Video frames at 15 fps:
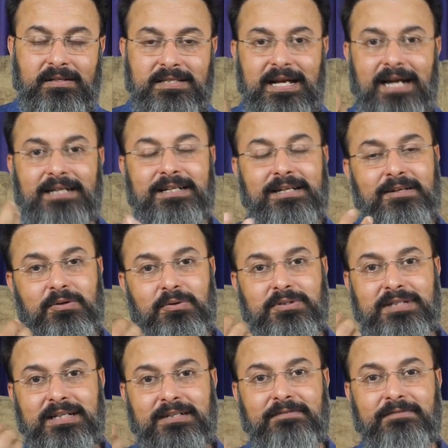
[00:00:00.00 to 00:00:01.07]
Saturn
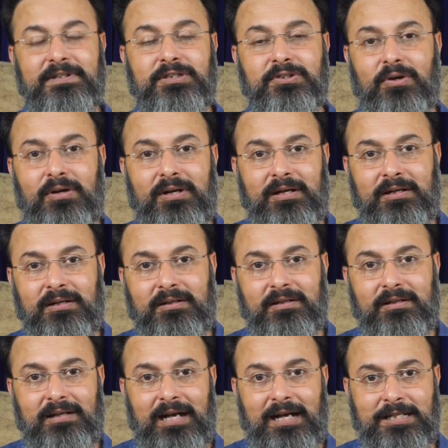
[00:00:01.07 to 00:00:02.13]
looks at which all
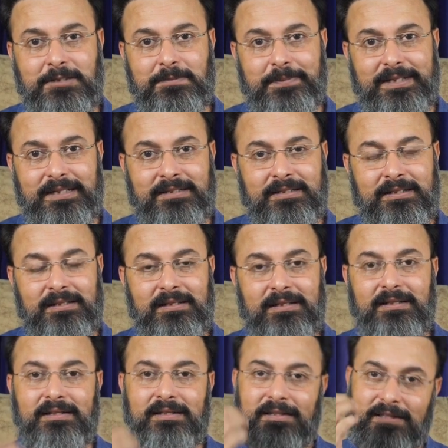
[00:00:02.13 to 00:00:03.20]
aspects?
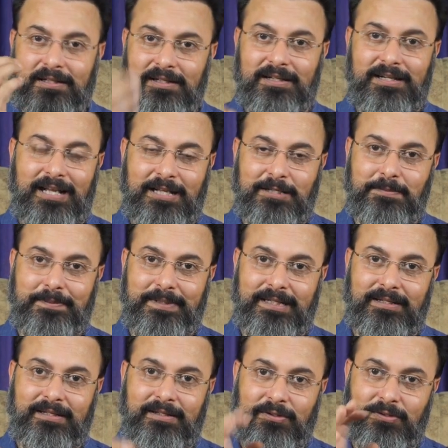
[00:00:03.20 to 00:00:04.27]
Third
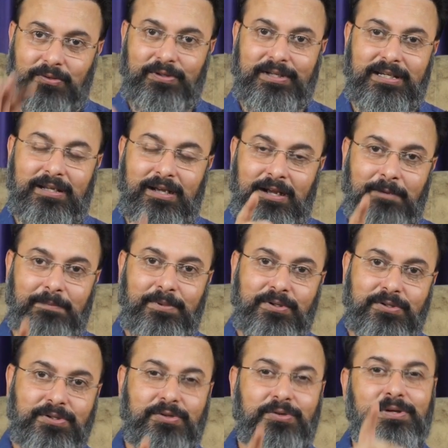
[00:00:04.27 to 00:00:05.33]
aspect. So in
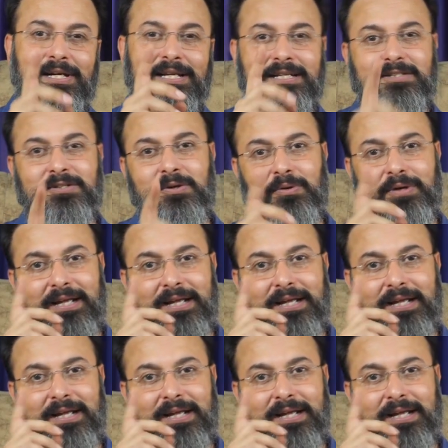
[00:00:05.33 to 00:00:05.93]
Kalpurush Kundli, it's